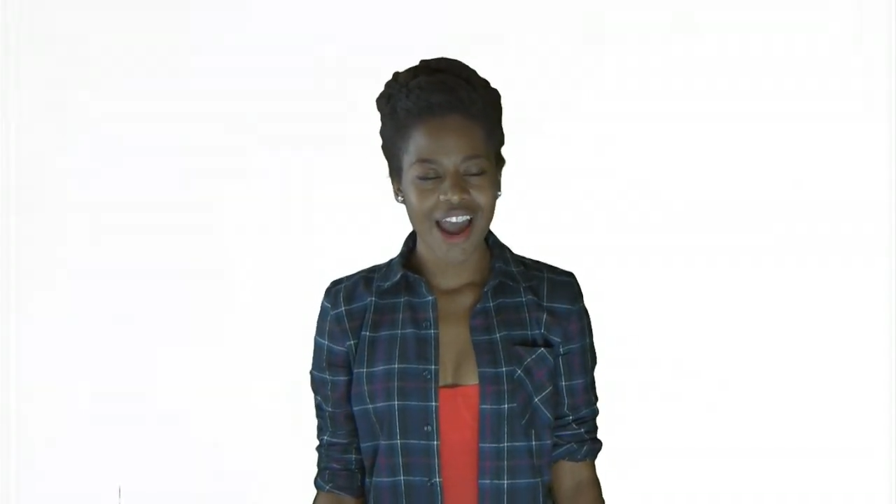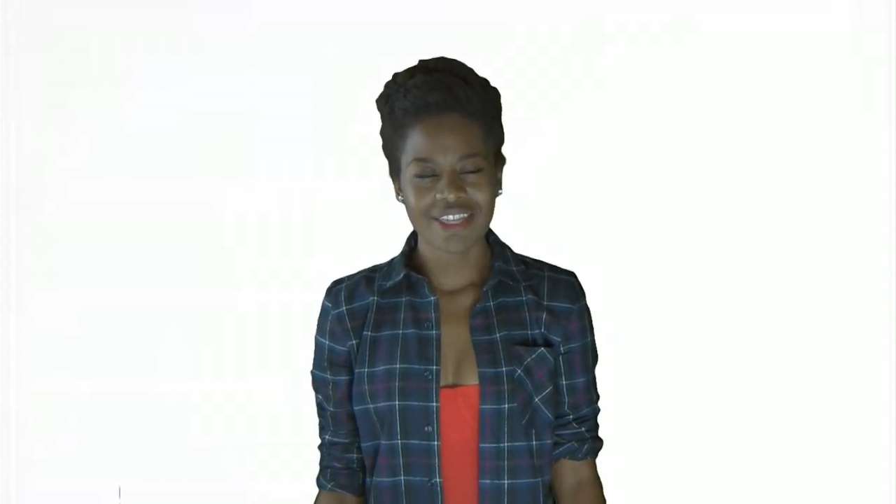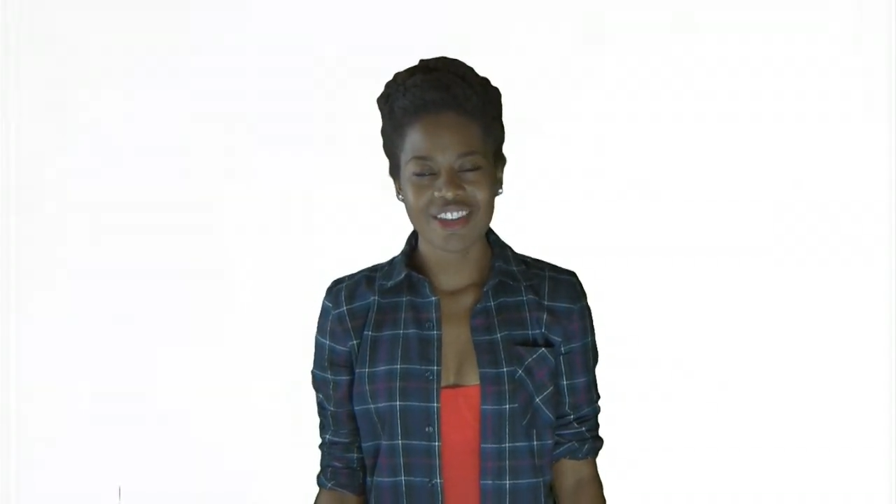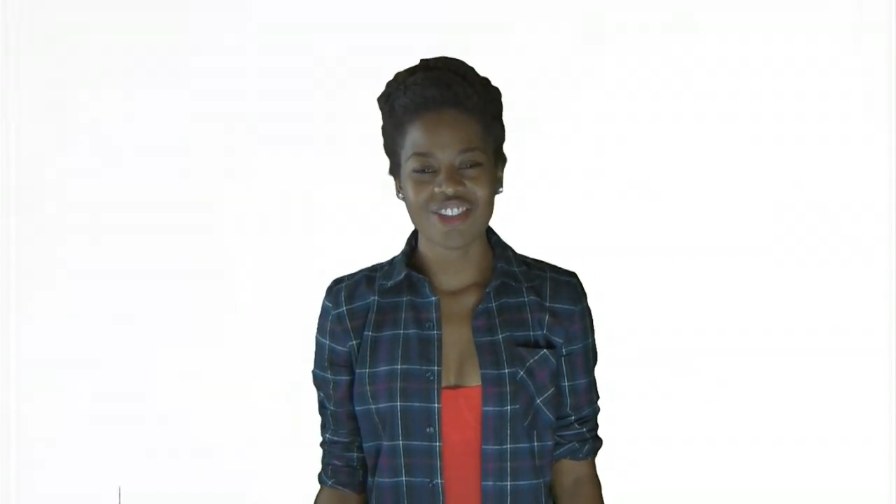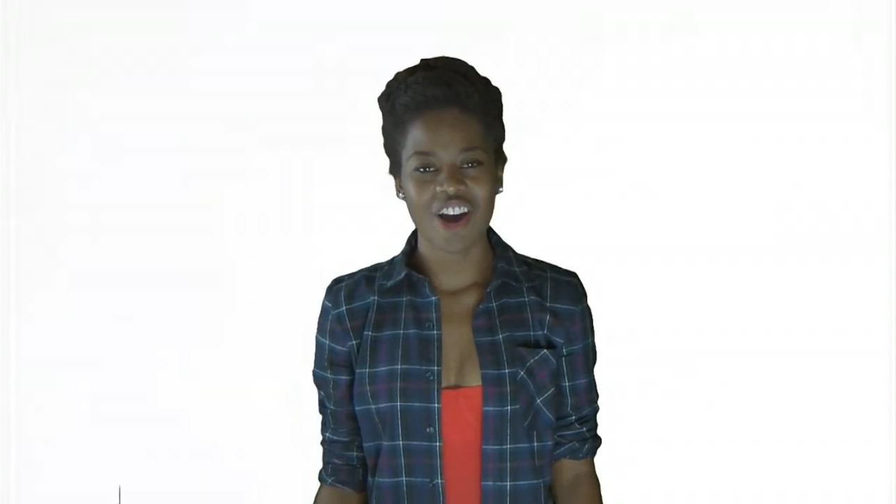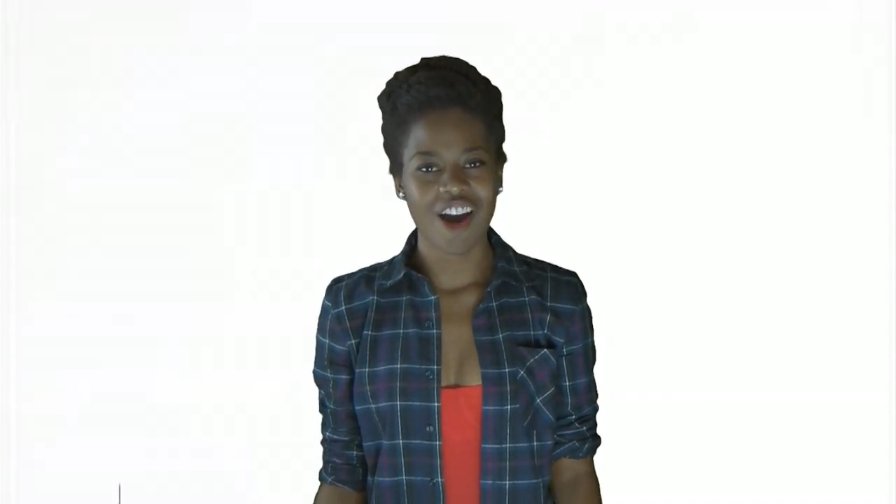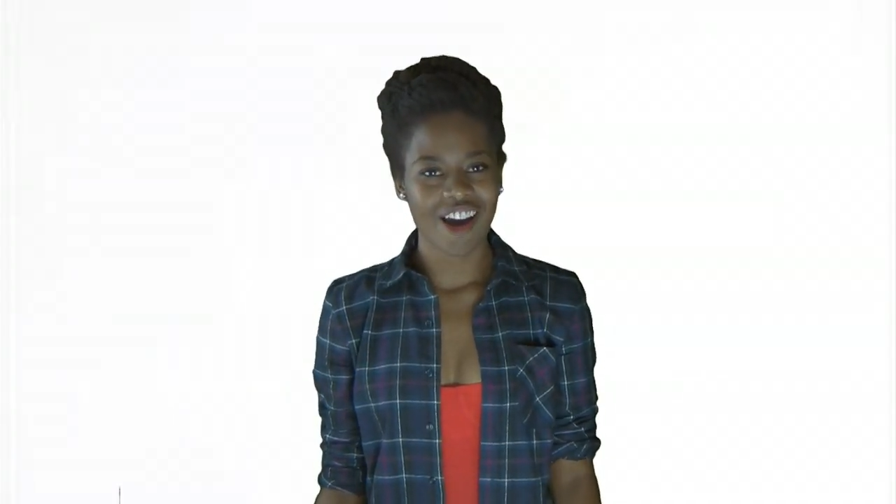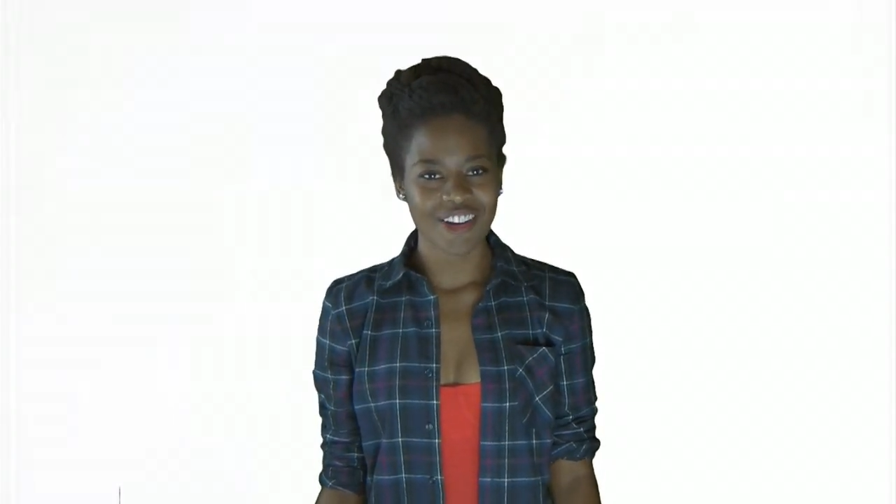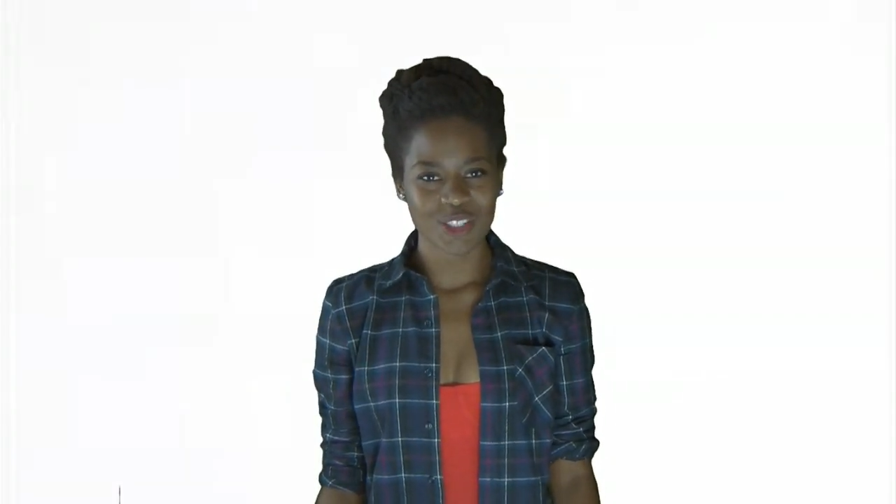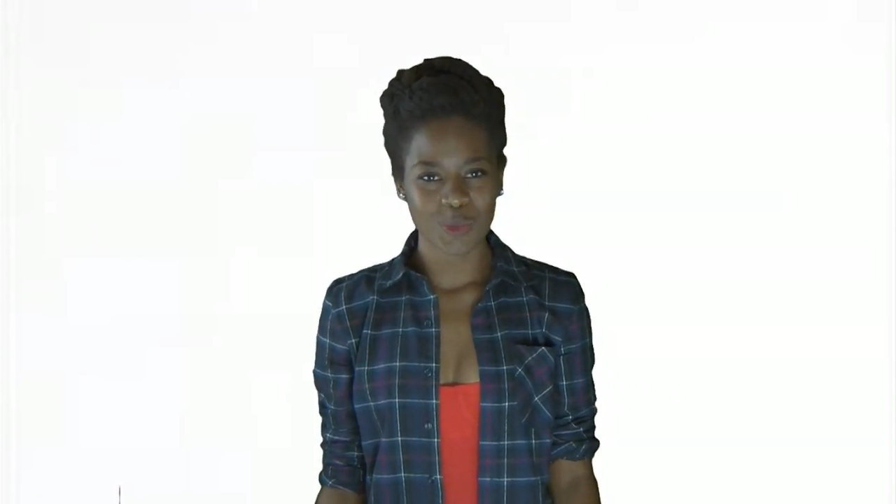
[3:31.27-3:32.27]
I think the
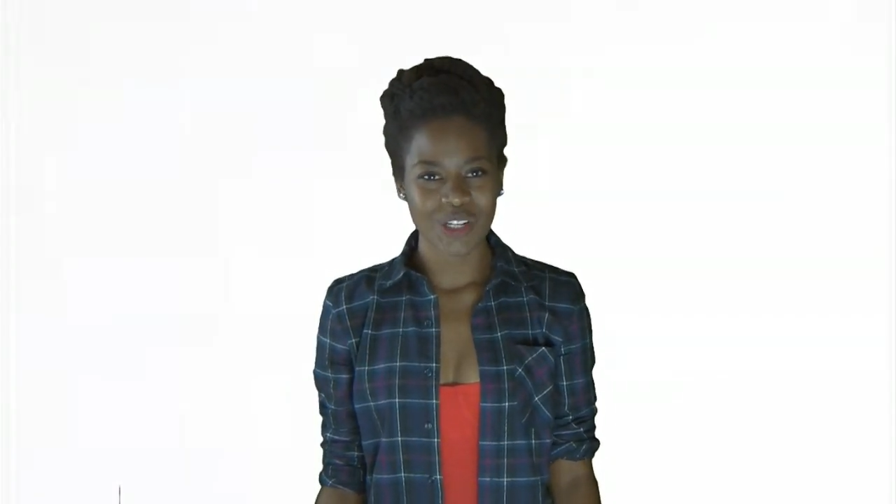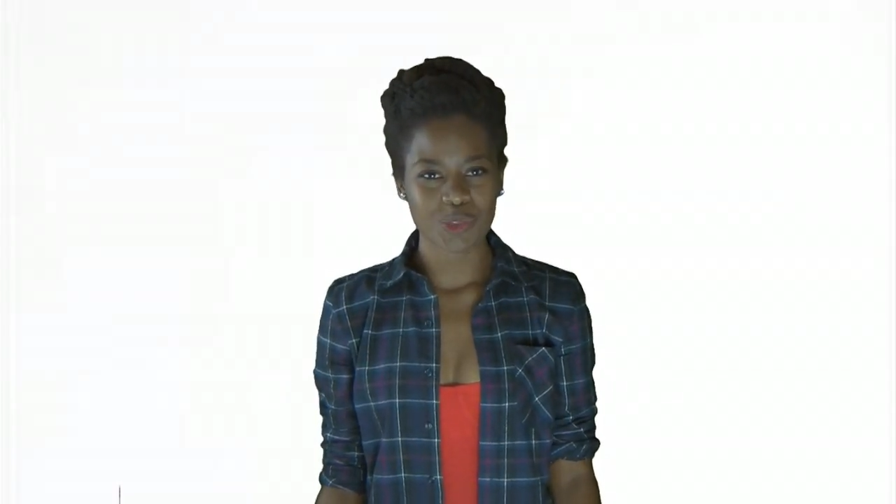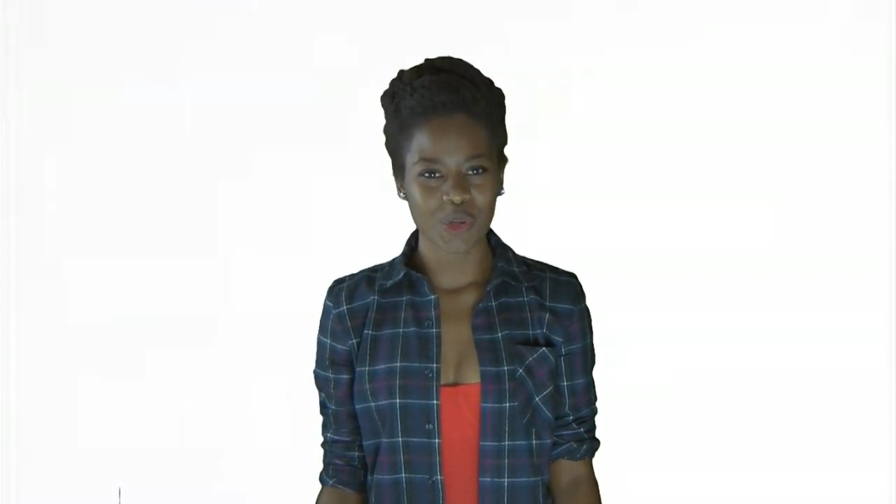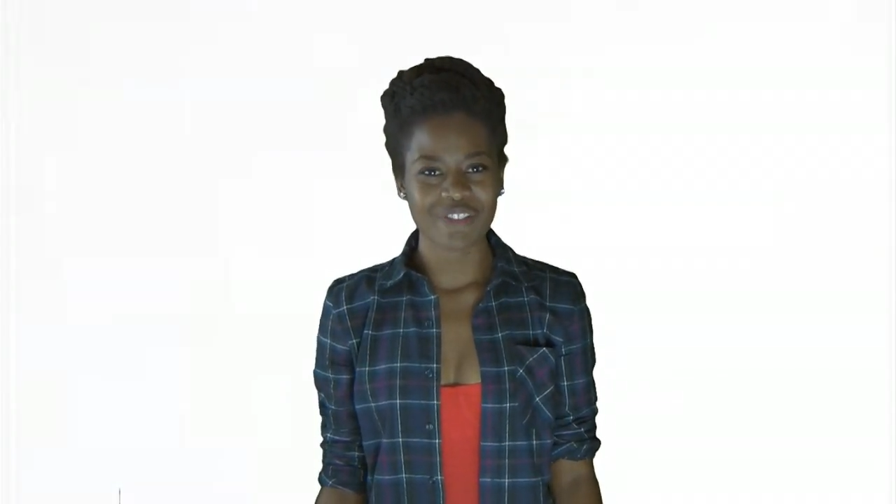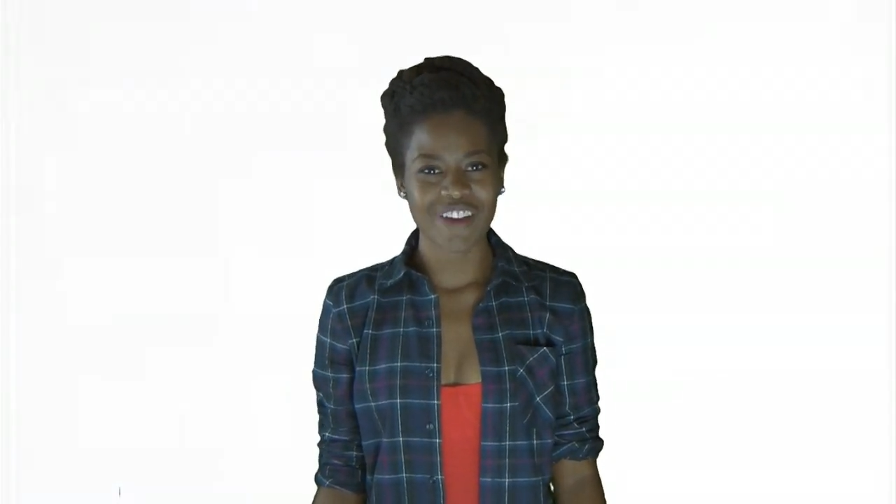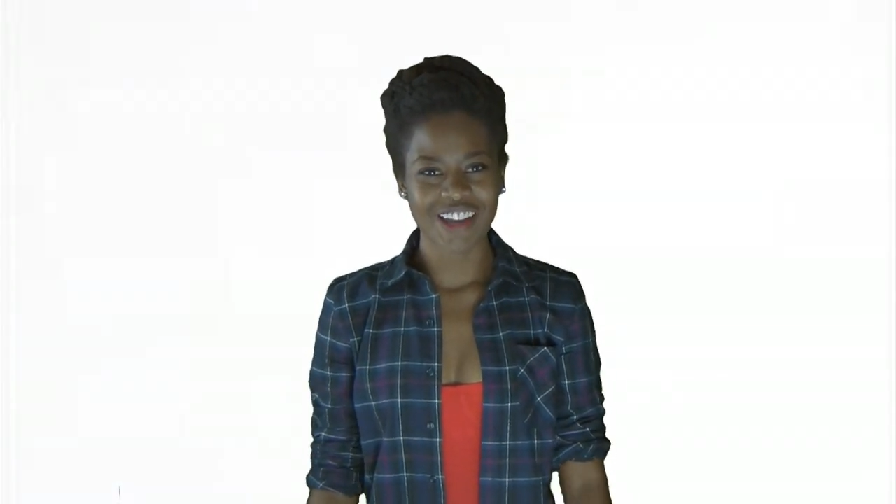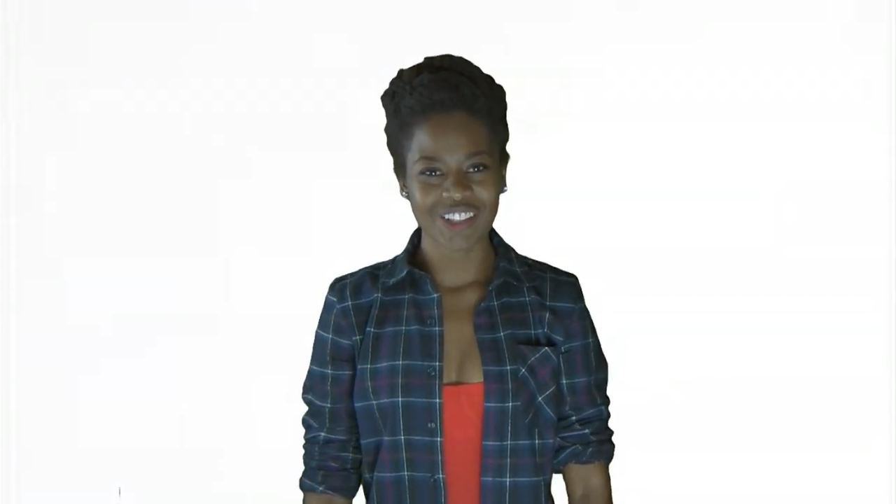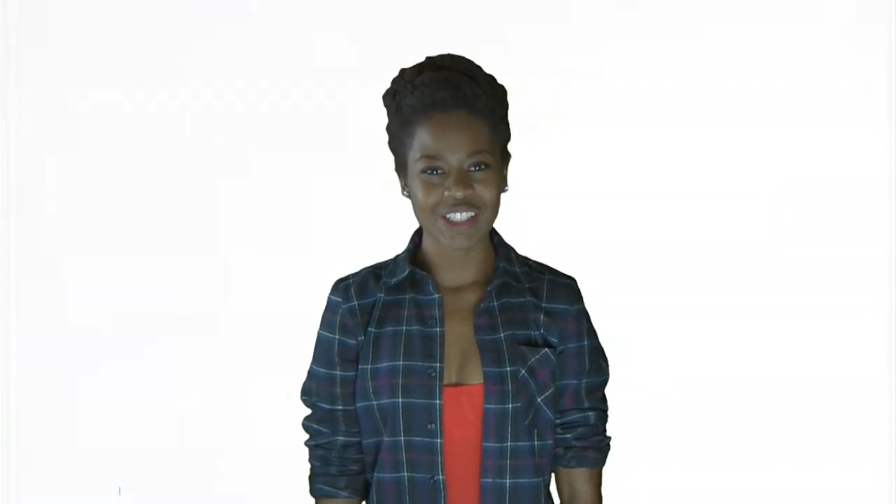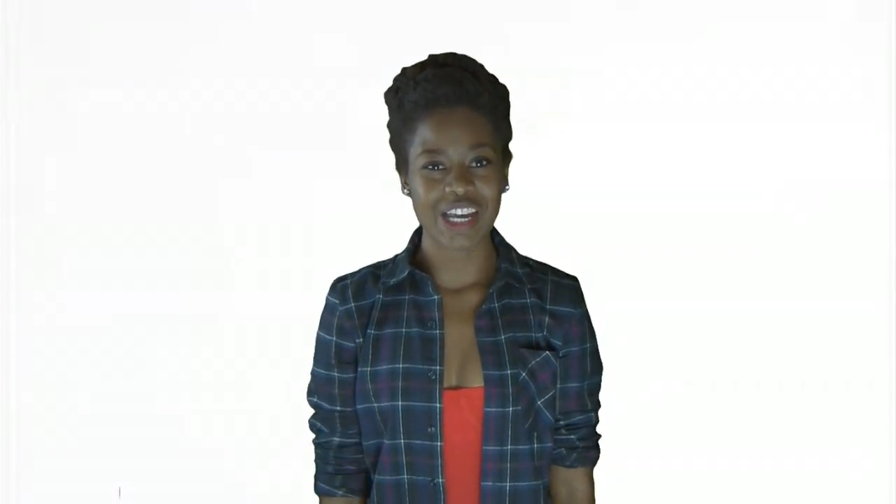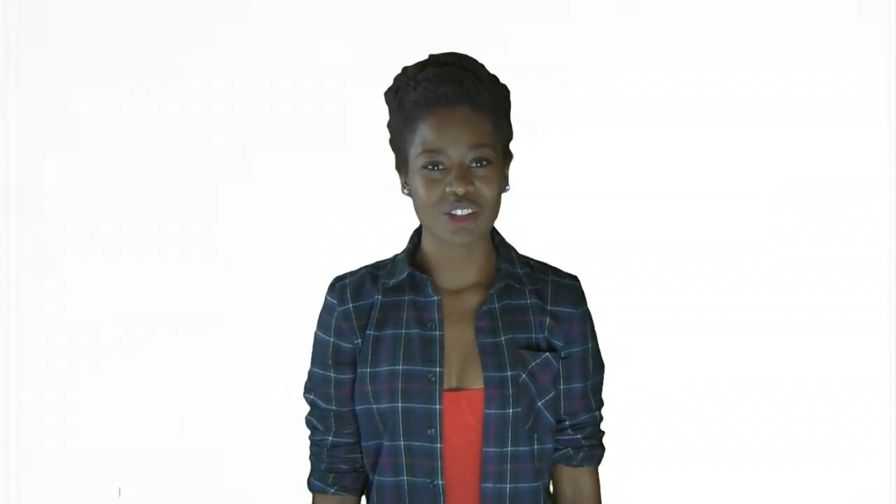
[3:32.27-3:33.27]
hottest one is where he
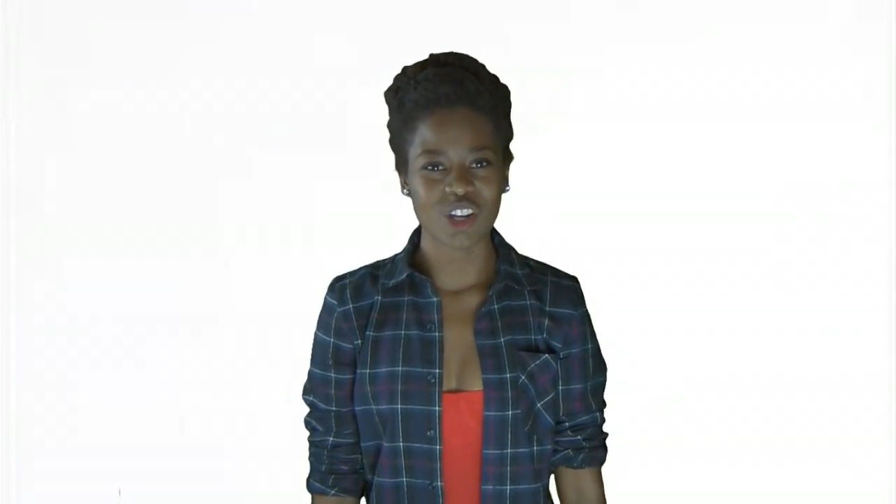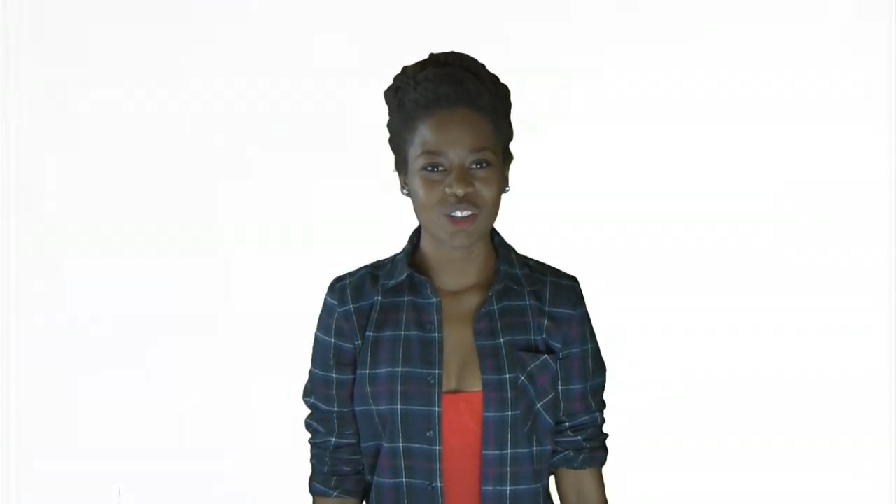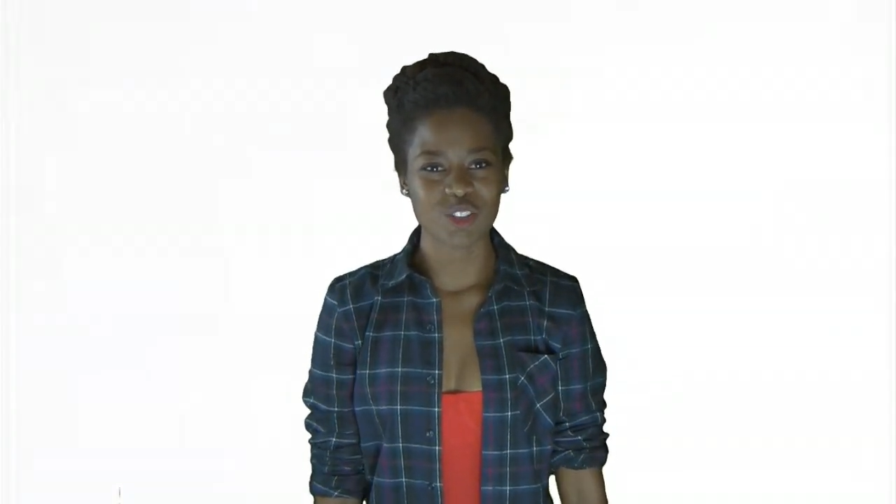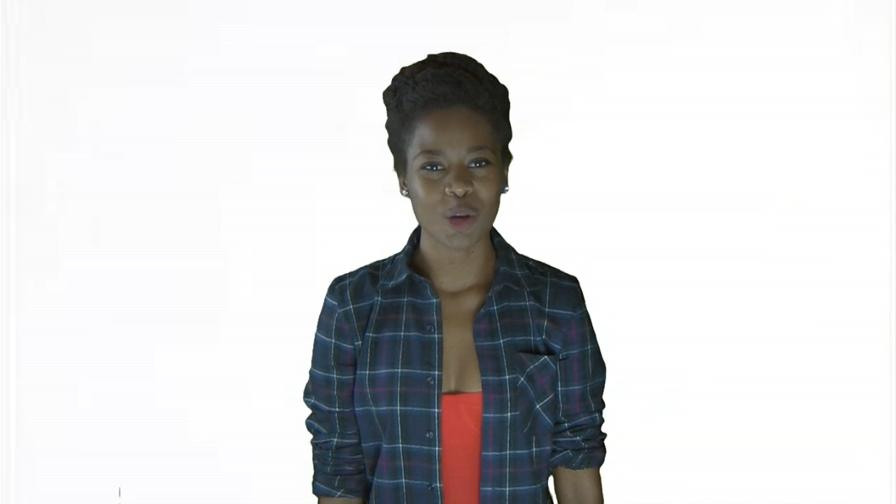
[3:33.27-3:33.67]
finally tells Donald